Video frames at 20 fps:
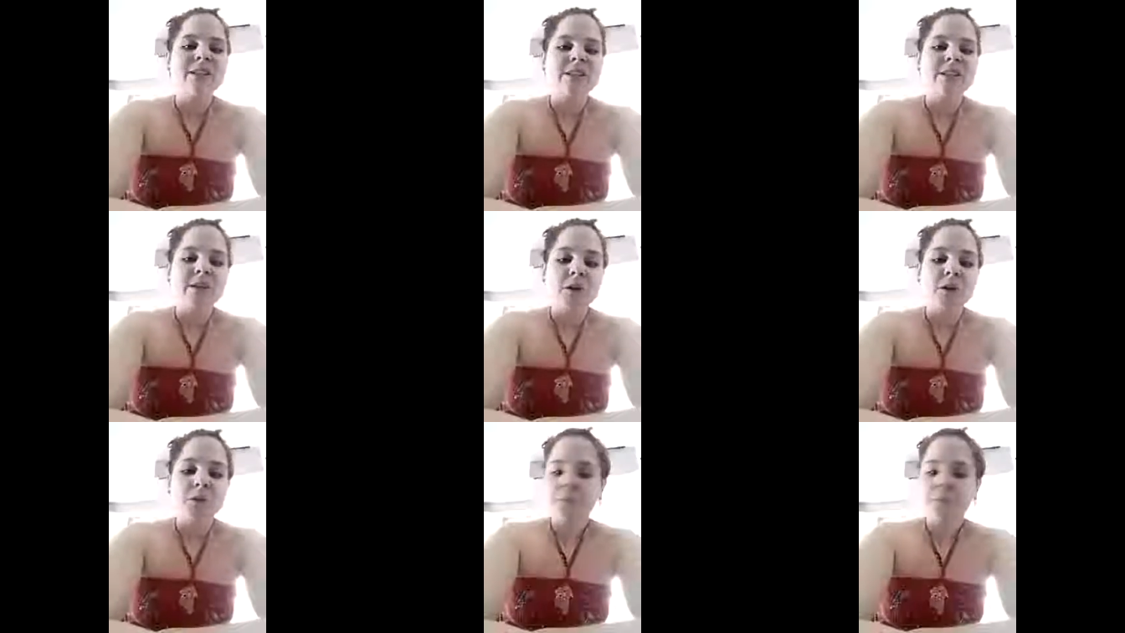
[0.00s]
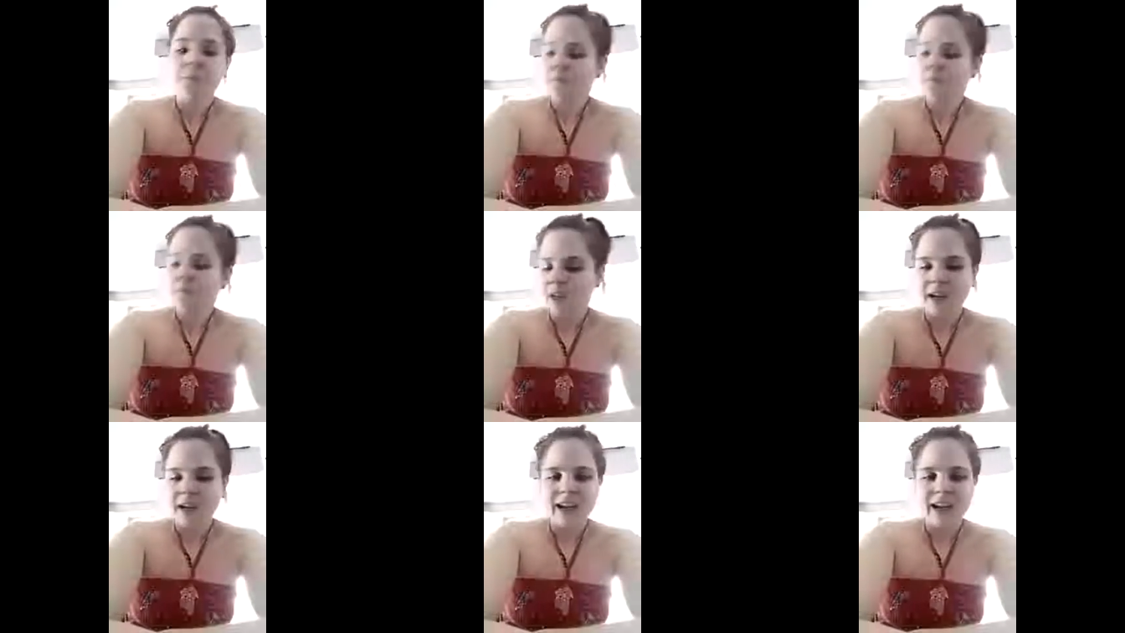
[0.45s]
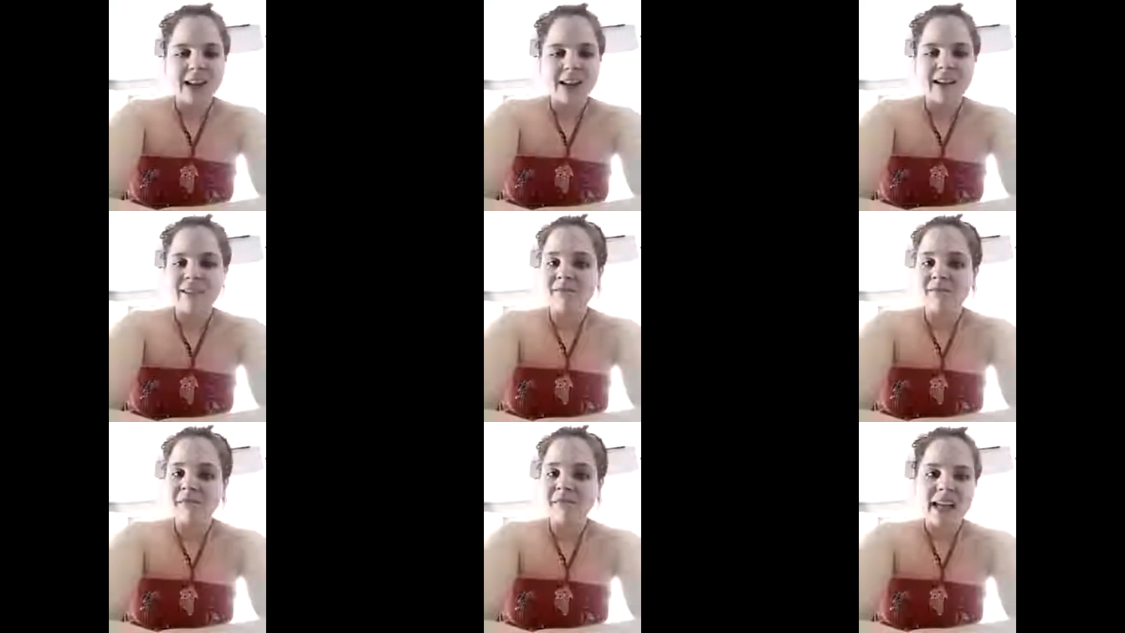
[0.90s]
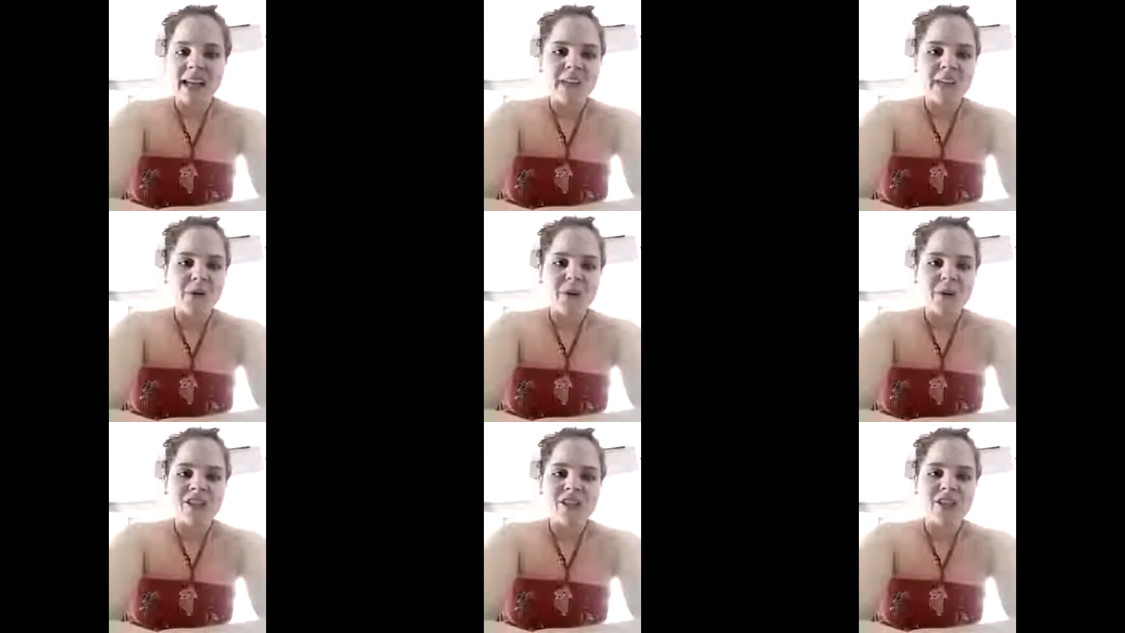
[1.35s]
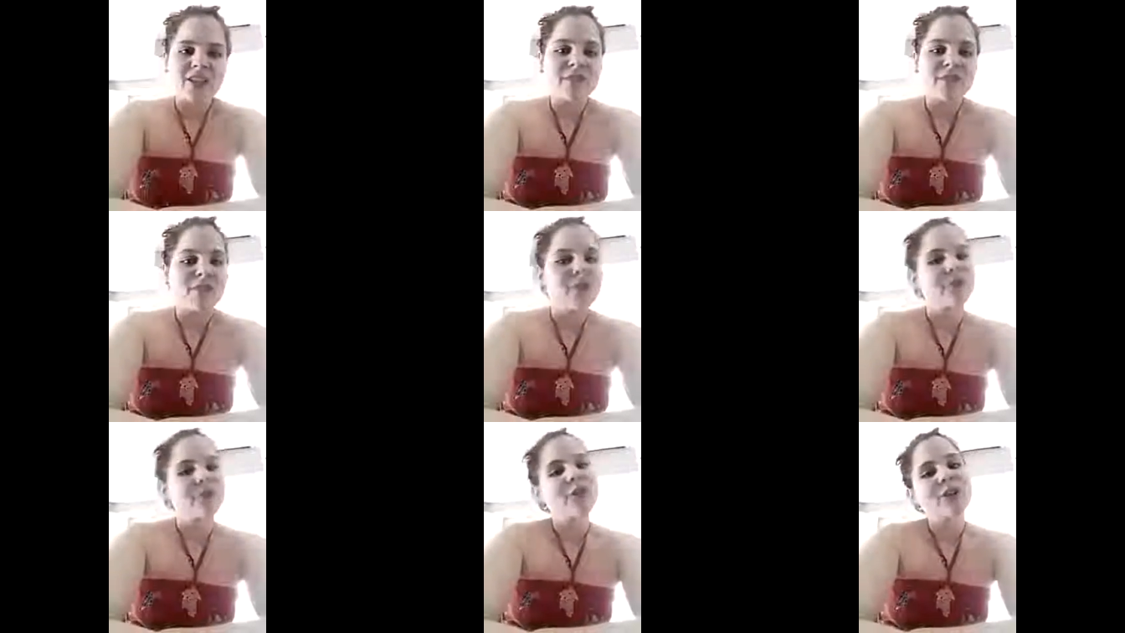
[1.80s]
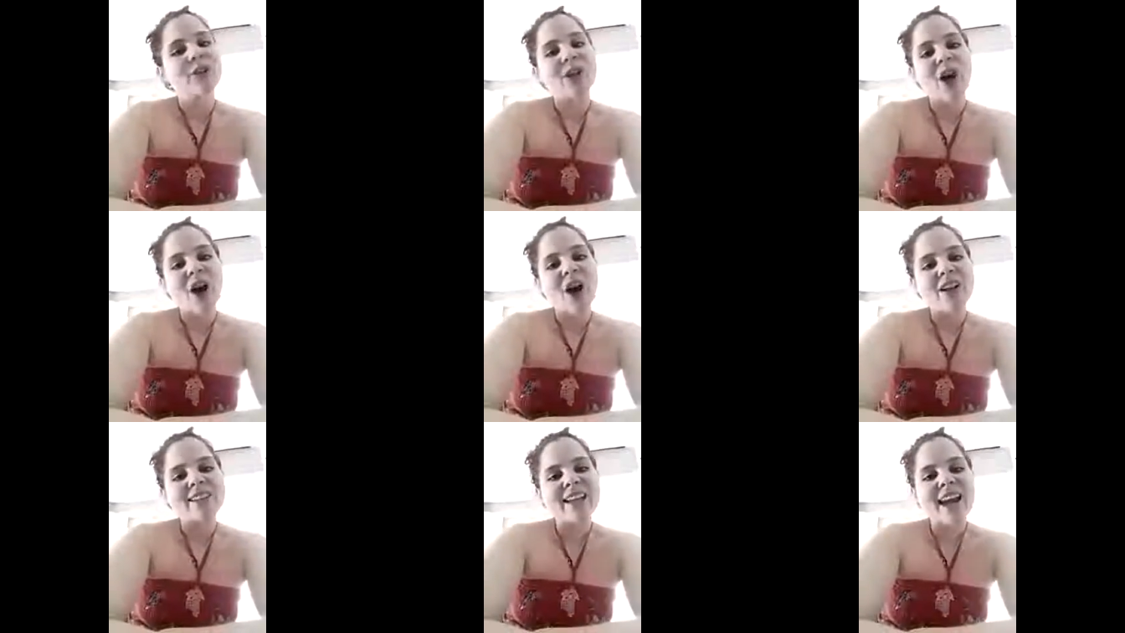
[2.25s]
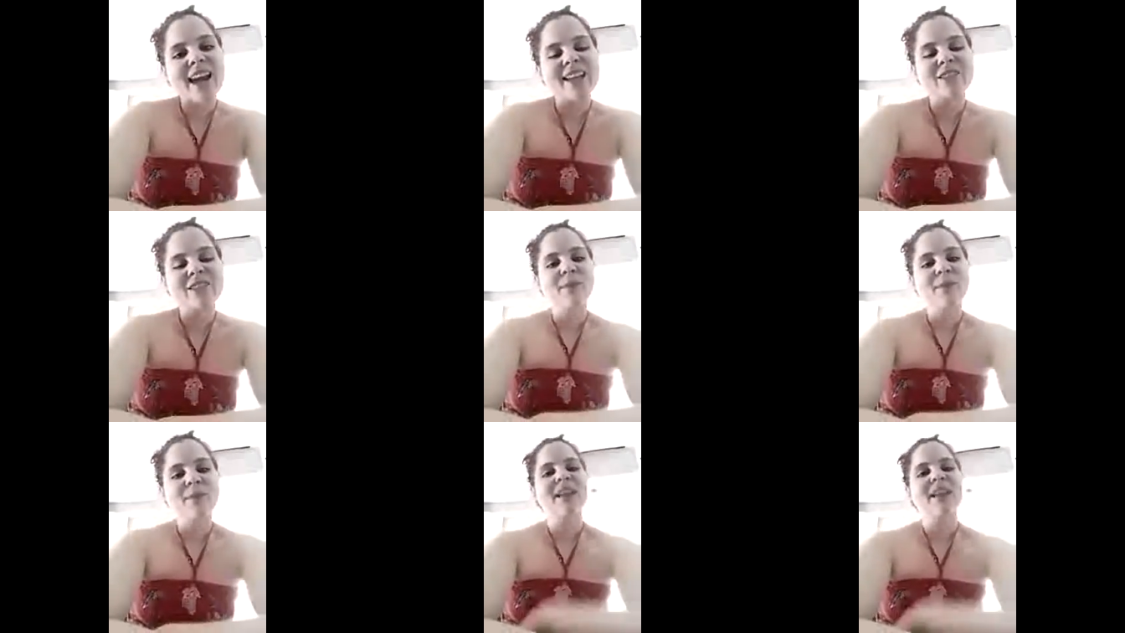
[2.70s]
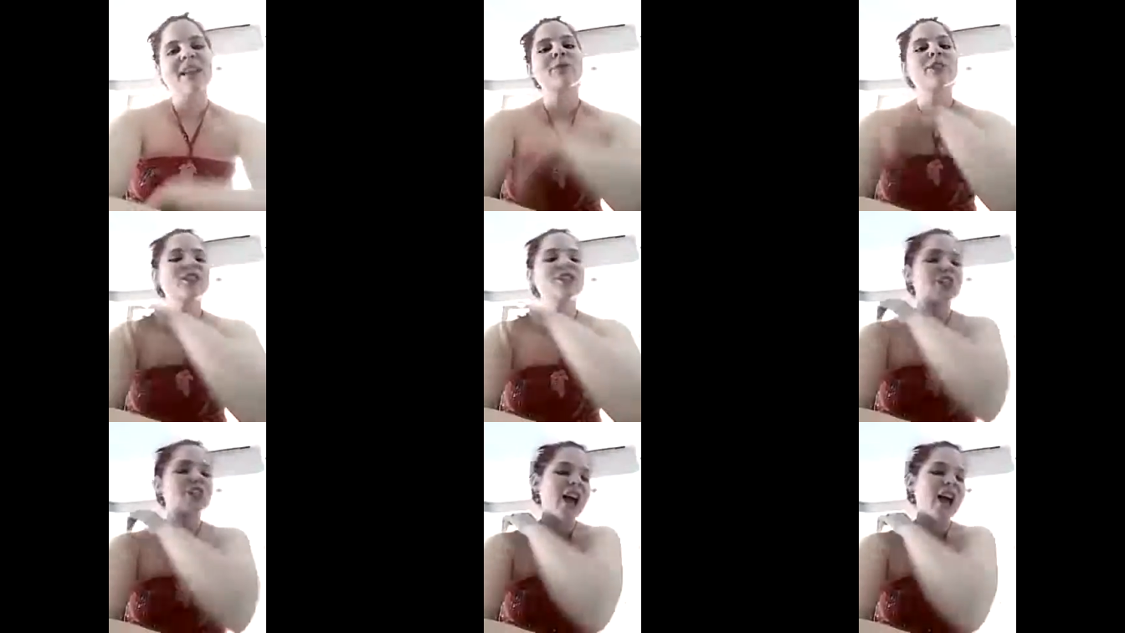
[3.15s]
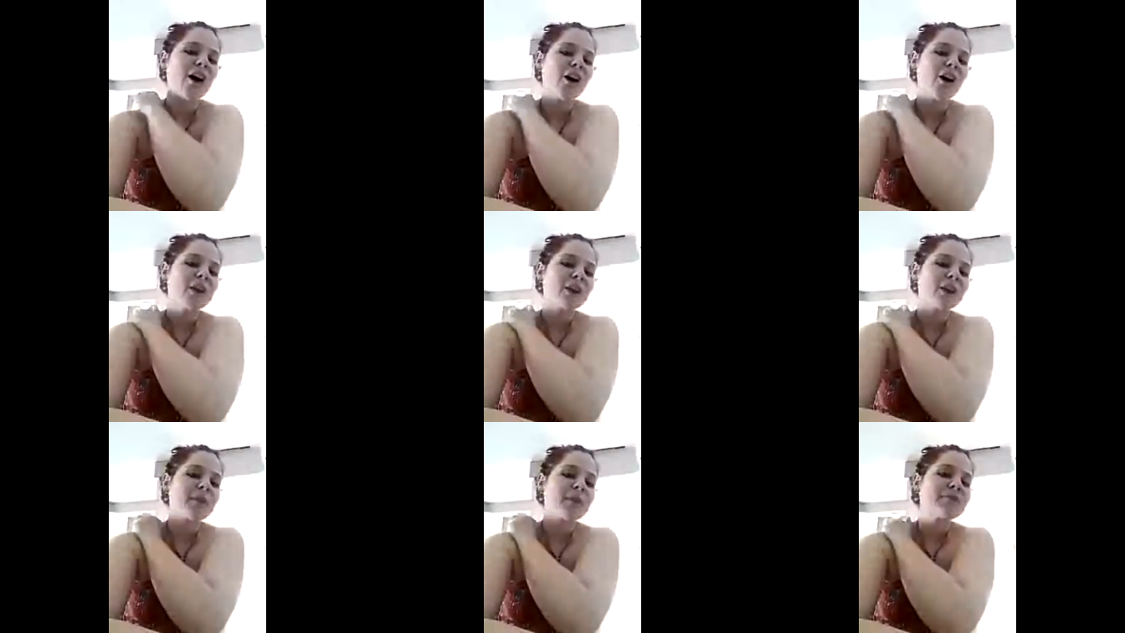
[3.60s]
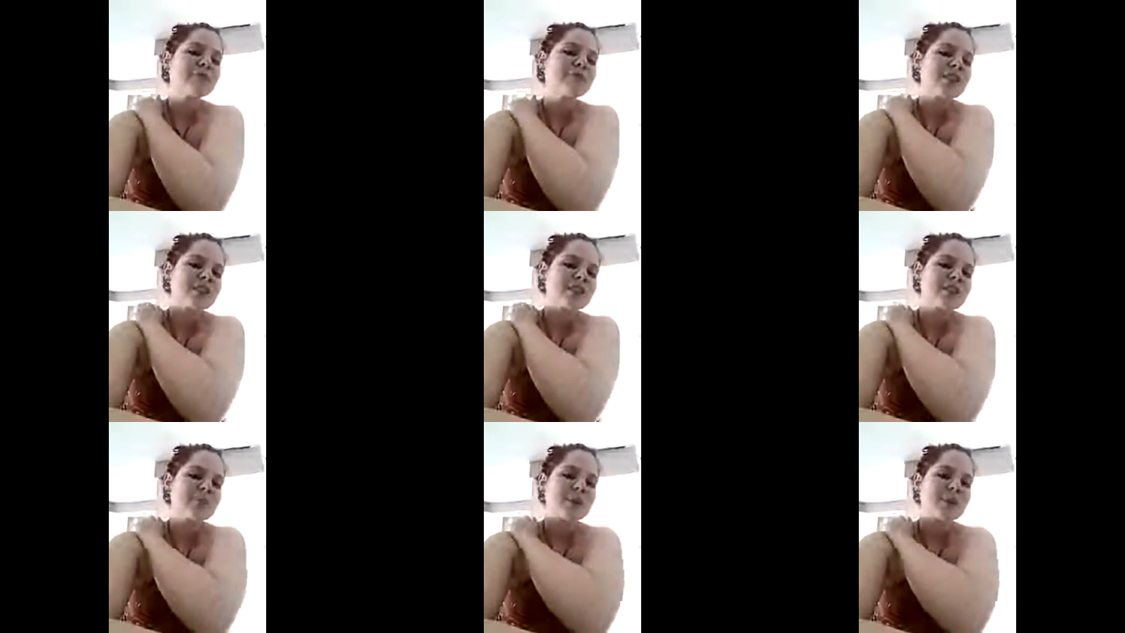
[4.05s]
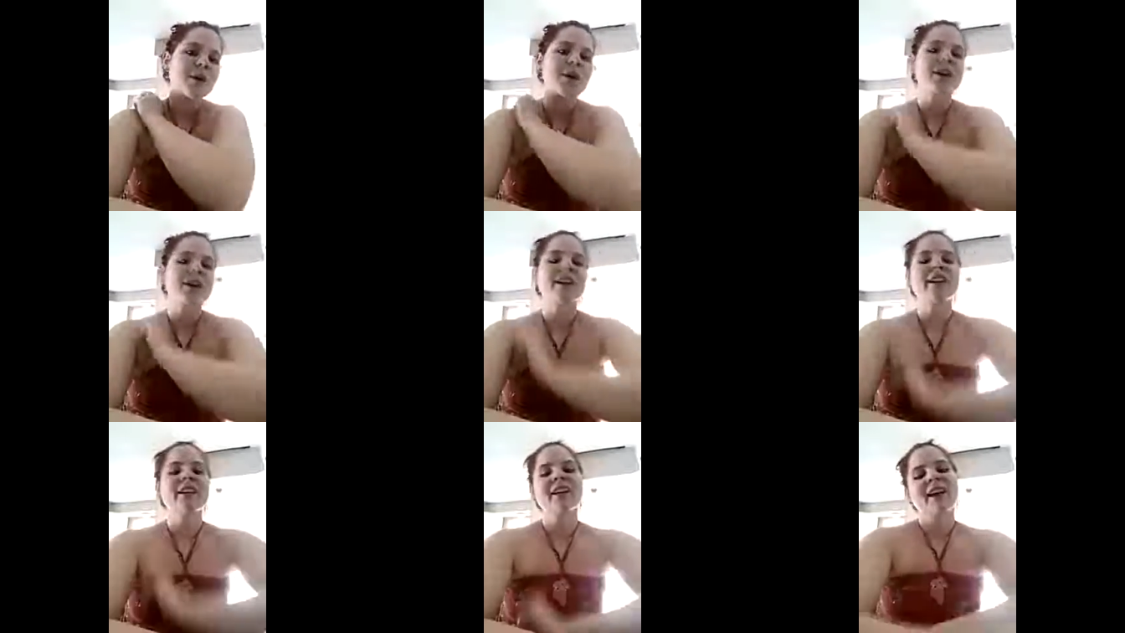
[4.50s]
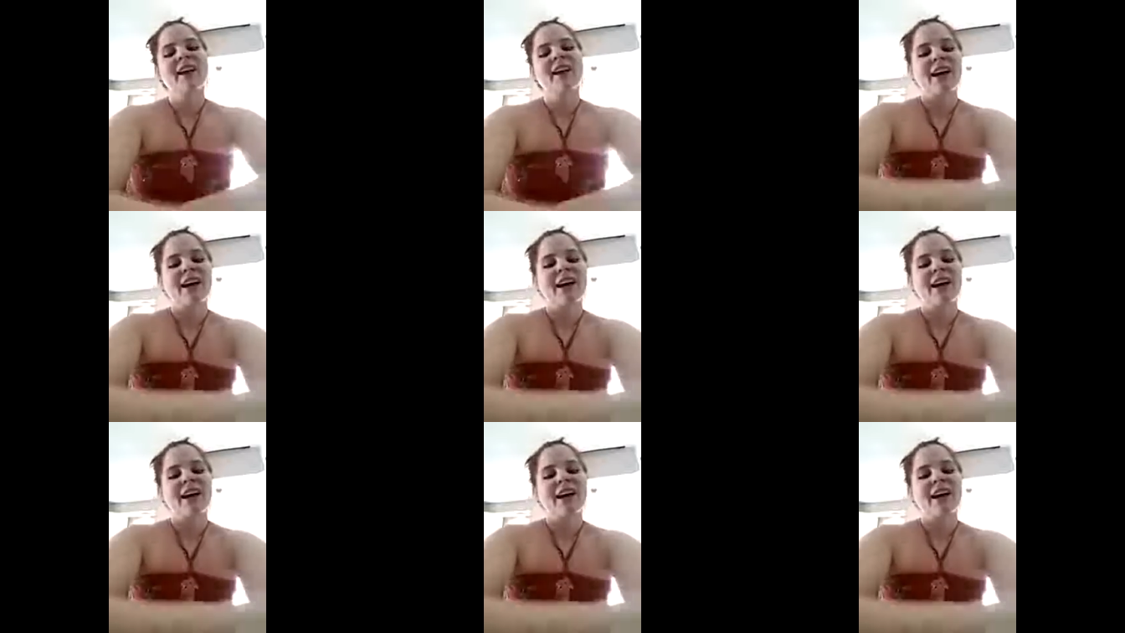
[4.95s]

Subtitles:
So again, any questions, feel free to contact me, reach out. I'm on Facebook.